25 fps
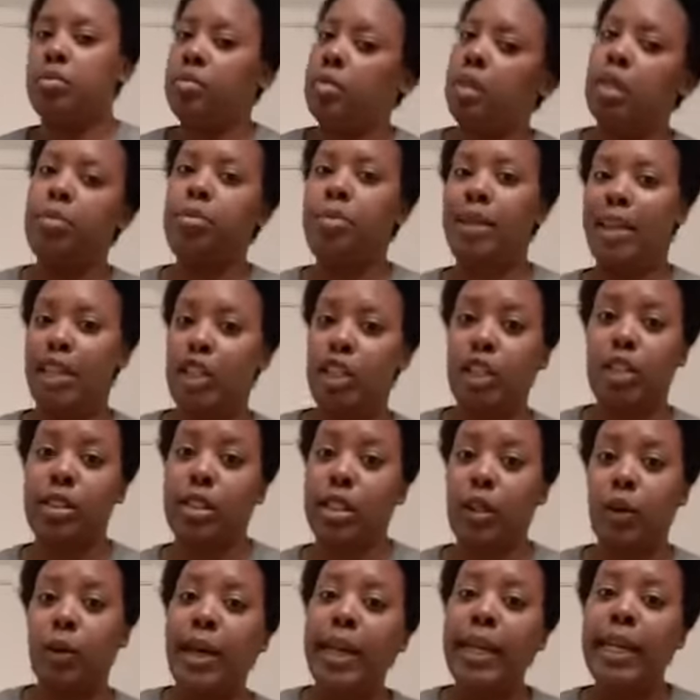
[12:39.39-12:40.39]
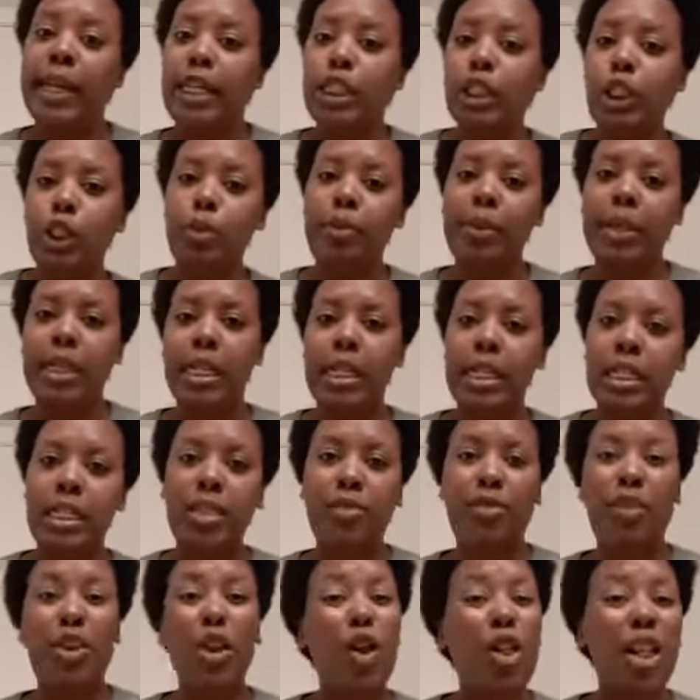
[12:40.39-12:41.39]
Impatiently waiting 2 minutes.
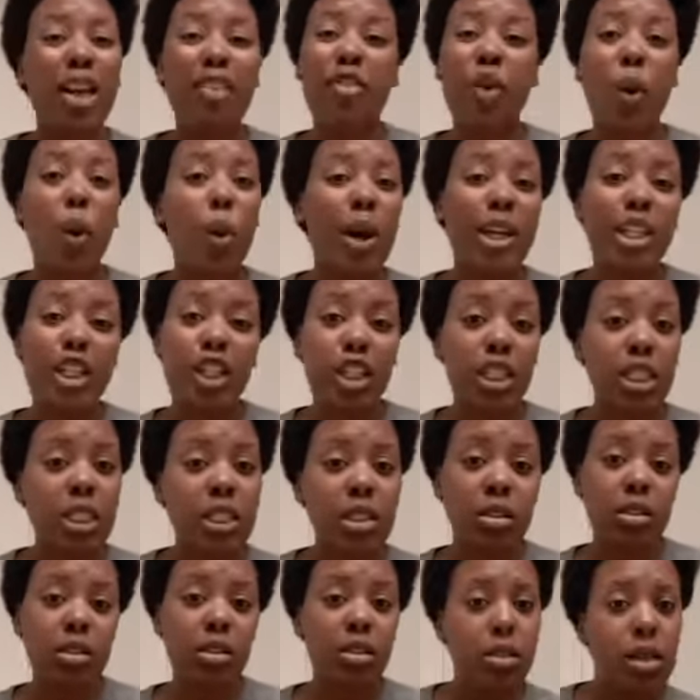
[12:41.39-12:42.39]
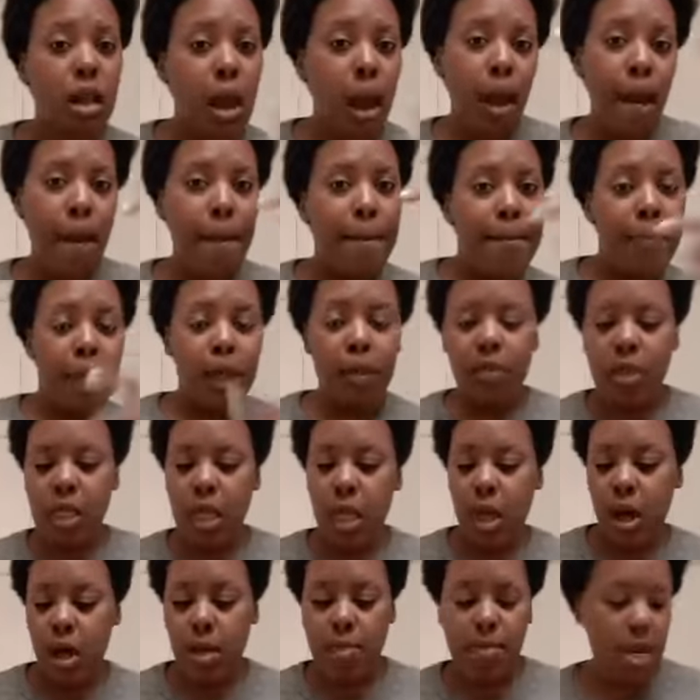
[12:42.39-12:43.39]
If you all have questions, put them in the
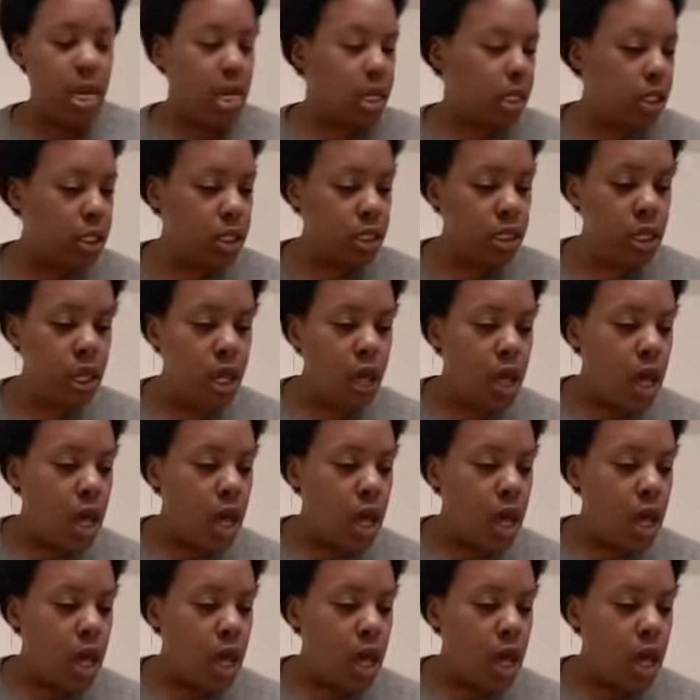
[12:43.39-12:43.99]
comments.